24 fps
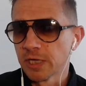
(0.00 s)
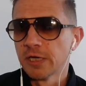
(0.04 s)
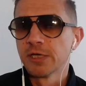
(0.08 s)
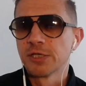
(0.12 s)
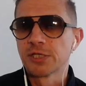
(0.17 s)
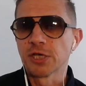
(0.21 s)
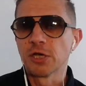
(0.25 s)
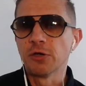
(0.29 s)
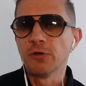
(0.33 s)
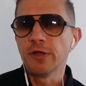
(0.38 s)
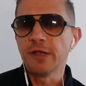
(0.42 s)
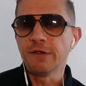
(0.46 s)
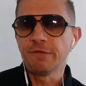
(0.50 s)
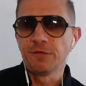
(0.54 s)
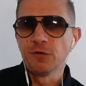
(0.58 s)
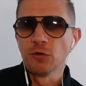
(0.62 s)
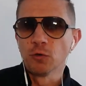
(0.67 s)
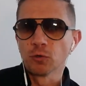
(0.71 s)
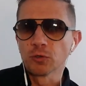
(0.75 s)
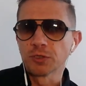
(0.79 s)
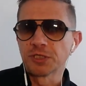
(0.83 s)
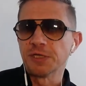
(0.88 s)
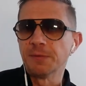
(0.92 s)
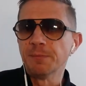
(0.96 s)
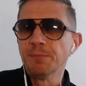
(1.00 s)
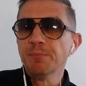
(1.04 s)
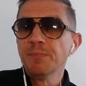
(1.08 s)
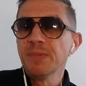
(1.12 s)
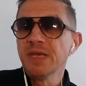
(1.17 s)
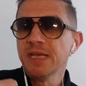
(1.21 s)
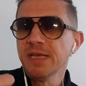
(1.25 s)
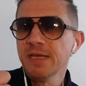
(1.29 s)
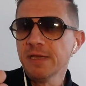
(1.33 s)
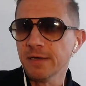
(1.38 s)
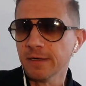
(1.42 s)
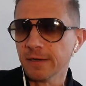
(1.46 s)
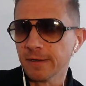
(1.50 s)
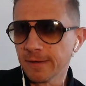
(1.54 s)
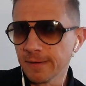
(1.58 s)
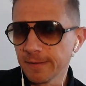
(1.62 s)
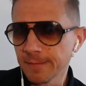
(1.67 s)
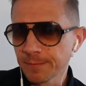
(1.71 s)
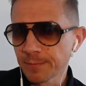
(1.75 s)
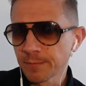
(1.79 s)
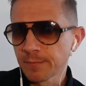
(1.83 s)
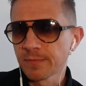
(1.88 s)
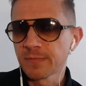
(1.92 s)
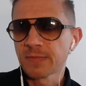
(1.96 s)
So if your demeanor
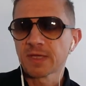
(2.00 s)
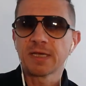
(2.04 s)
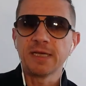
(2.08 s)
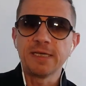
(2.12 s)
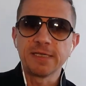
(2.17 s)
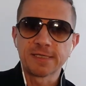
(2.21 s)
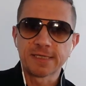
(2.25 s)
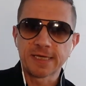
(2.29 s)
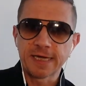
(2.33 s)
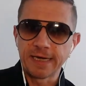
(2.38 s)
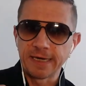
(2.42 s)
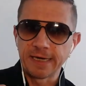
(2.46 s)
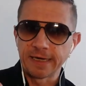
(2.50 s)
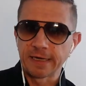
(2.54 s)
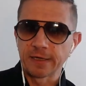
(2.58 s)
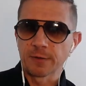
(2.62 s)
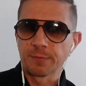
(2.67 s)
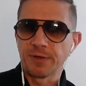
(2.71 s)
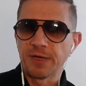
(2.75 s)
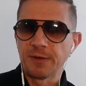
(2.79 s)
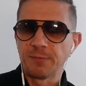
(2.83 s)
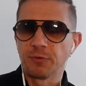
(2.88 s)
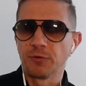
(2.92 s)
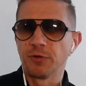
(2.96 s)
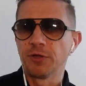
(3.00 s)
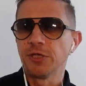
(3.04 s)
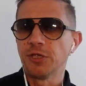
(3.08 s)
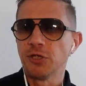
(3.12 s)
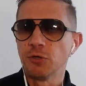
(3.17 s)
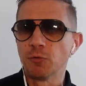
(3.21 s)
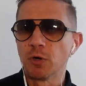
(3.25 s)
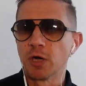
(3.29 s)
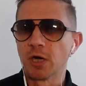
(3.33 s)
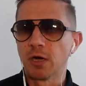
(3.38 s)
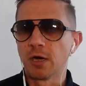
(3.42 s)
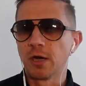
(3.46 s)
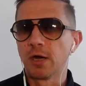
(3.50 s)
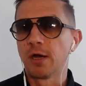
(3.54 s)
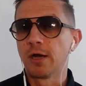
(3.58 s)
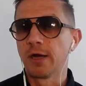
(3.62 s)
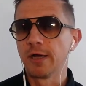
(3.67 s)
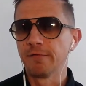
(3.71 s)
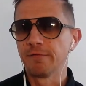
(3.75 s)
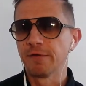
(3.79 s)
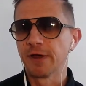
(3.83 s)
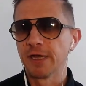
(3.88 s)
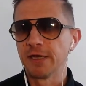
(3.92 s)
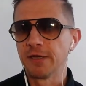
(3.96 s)
is telling other people that you are a
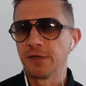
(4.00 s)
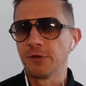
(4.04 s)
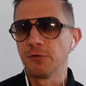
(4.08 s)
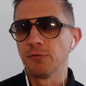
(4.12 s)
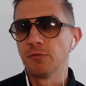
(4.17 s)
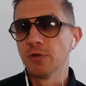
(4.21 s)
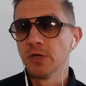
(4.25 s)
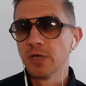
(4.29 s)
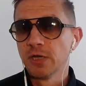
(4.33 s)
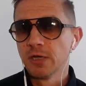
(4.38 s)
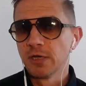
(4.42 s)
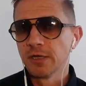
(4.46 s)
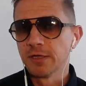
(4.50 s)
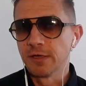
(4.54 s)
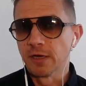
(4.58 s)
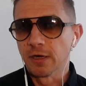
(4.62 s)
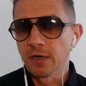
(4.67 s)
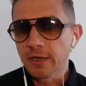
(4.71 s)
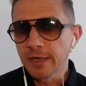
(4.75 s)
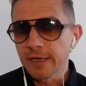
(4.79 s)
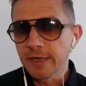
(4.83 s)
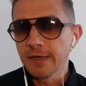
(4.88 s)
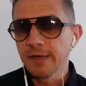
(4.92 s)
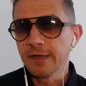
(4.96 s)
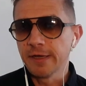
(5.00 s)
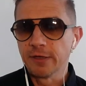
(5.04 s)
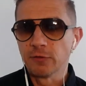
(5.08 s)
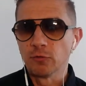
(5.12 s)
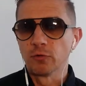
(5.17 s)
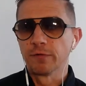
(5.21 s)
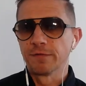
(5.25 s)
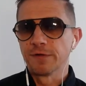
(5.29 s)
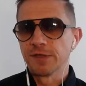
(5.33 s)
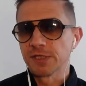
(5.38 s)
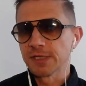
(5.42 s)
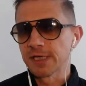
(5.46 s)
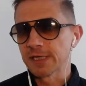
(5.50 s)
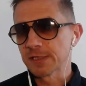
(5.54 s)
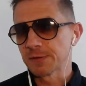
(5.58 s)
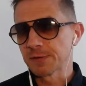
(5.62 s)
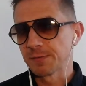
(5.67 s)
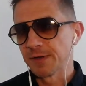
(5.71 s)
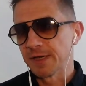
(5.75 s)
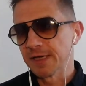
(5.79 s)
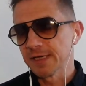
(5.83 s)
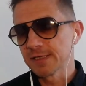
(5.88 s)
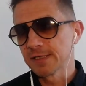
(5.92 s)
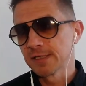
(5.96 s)
high value guy in all of these
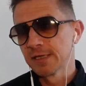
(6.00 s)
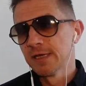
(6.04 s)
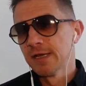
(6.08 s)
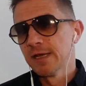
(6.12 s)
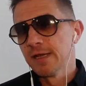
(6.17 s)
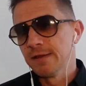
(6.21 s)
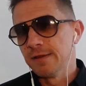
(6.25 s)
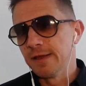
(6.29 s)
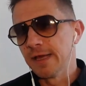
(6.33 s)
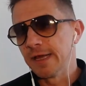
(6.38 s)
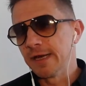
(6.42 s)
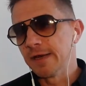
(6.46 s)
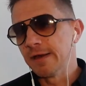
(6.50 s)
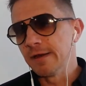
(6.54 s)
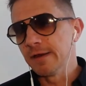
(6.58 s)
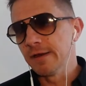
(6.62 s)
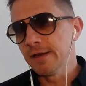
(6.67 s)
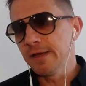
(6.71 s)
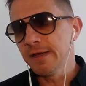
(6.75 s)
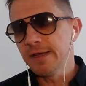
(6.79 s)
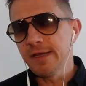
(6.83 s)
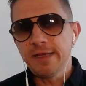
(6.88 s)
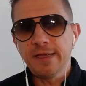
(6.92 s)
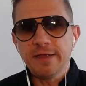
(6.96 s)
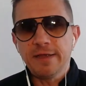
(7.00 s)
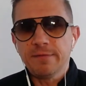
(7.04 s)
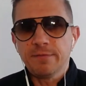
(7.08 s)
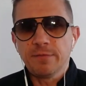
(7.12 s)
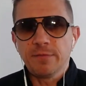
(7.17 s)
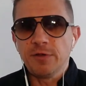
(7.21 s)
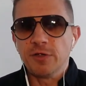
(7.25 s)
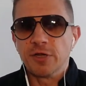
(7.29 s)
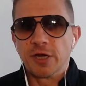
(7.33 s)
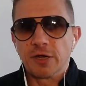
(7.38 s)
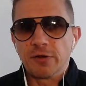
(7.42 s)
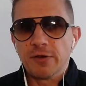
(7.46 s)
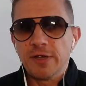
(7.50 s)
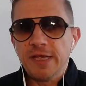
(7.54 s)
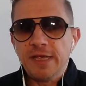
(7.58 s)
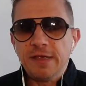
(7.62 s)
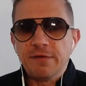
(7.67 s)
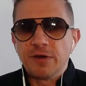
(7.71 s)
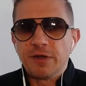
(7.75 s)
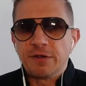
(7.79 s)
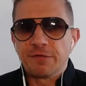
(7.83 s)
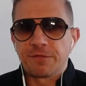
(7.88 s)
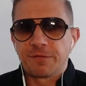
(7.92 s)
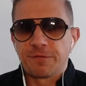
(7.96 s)
aspects, then you know,
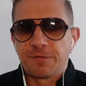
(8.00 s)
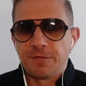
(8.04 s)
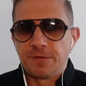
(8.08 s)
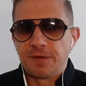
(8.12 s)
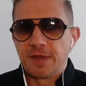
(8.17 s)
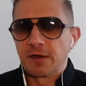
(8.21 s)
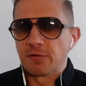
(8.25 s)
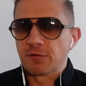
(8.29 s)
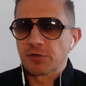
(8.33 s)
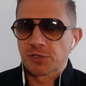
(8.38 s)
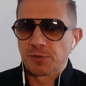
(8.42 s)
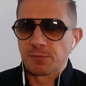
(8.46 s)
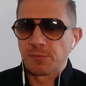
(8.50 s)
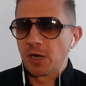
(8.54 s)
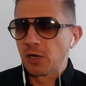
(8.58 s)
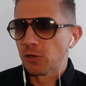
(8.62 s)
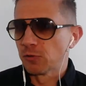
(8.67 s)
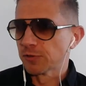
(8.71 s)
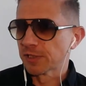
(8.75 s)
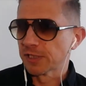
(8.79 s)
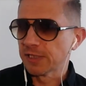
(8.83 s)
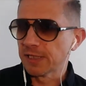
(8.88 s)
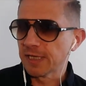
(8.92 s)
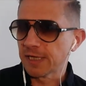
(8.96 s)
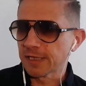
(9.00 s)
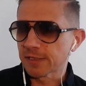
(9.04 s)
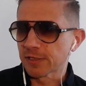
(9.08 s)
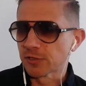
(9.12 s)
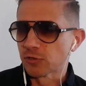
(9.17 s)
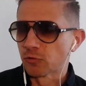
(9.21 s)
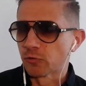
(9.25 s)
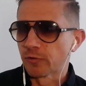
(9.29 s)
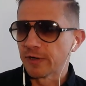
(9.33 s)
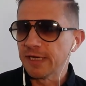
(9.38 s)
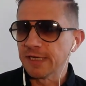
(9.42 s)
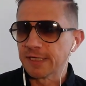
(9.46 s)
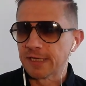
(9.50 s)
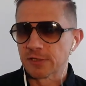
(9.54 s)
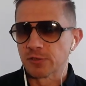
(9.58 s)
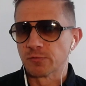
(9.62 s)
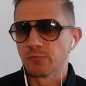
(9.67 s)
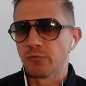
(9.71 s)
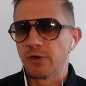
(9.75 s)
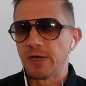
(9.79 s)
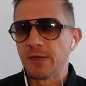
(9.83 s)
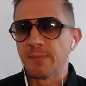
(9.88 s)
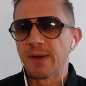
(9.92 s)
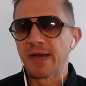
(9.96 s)
even if there are some holes in that story, it doesn't
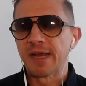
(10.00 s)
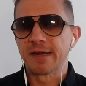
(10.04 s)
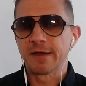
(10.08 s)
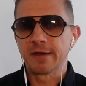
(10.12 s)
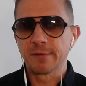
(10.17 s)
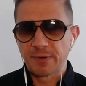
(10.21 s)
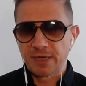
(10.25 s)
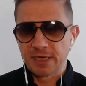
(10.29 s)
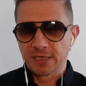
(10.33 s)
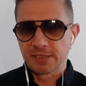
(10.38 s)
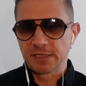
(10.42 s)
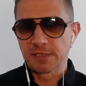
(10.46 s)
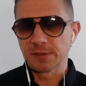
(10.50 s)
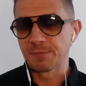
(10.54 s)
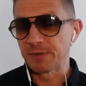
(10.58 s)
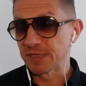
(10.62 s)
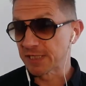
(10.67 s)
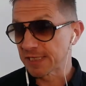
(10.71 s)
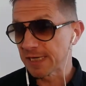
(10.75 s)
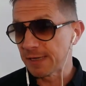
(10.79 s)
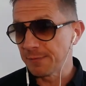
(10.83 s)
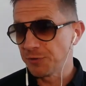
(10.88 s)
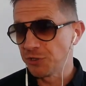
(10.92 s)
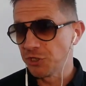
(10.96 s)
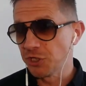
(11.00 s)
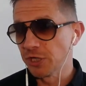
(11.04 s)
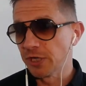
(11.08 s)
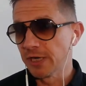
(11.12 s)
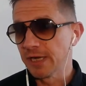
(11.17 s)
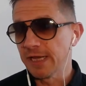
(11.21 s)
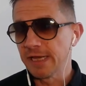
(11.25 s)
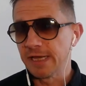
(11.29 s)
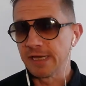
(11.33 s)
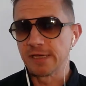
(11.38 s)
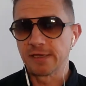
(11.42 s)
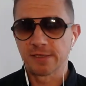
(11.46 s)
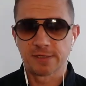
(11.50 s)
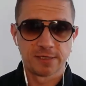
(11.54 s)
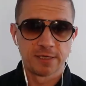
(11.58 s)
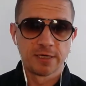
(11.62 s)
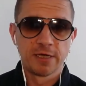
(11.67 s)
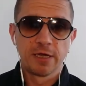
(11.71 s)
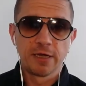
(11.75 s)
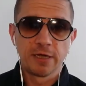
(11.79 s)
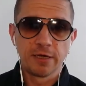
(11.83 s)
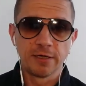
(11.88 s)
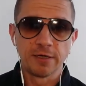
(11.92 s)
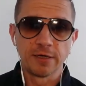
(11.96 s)
really matter because its perception is
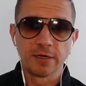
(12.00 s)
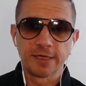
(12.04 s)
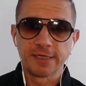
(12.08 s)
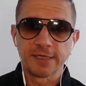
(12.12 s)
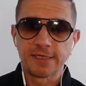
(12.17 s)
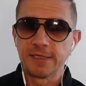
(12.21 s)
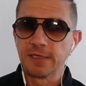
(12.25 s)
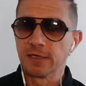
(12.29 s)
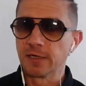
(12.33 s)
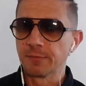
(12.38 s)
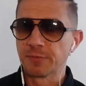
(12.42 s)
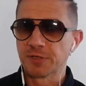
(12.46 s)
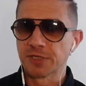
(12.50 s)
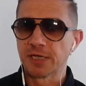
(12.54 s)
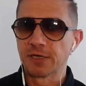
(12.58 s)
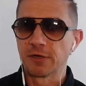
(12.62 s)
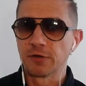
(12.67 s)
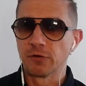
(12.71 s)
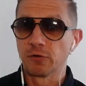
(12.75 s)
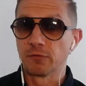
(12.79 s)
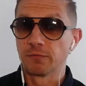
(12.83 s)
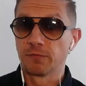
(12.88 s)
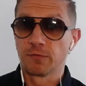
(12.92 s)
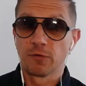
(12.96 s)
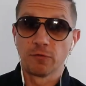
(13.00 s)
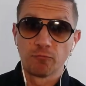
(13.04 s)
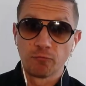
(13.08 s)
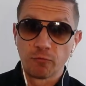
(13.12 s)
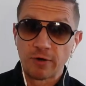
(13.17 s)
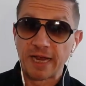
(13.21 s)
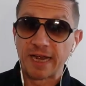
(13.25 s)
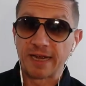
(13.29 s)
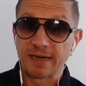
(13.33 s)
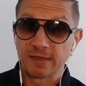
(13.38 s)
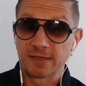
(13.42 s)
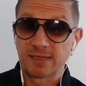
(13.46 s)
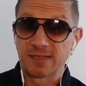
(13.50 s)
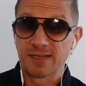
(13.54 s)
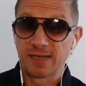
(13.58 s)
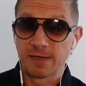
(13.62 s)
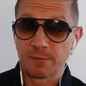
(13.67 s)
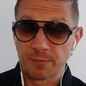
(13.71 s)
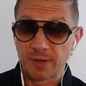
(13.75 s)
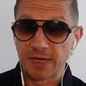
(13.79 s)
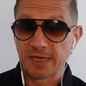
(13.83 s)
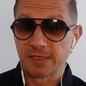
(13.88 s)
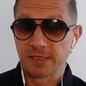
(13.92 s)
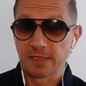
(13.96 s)
99% of reality,
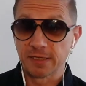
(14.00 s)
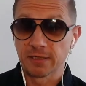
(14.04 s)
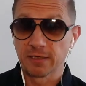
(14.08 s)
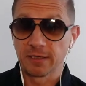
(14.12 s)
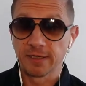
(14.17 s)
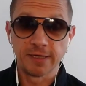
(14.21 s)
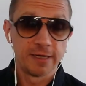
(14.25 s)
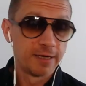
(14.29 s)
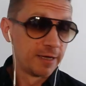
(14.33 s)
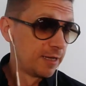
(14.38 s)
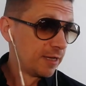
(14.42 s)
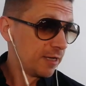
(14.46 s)
basically.